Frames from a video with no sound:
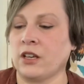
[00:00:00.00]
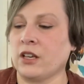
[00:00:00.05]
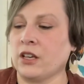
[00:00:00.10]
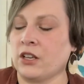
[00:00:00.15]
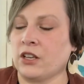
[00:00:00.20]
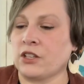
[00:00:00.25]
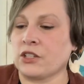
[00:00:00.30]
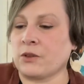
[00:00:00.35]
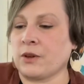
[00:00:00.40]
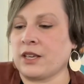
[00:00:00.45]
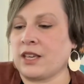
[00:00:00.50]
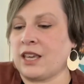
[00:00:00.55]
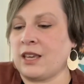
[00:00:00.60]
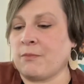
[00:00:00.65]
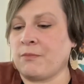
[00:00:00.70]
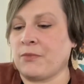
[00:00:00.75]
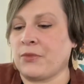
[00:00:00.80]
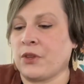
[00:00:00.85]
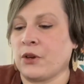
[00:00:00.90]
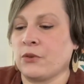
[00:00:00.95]
So I
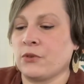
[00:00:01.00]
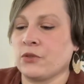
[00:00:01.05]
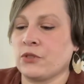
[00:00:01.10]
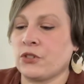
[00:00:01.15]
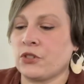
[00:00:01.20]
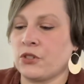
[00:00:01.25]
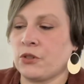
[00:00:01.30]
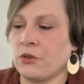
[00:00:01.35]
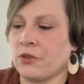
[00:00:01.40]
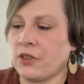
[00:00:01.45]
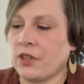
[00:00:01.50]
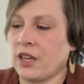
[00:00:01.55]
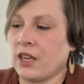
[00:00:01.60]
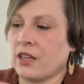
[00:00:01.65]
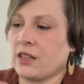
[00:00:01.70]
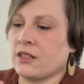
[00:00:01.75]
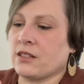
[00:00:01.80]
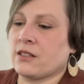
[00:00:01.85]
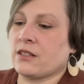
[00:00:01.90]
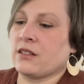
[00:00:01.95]
keep those two
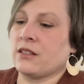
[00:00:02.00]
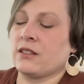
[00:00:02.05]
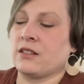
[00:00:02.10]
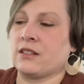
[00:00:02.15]
things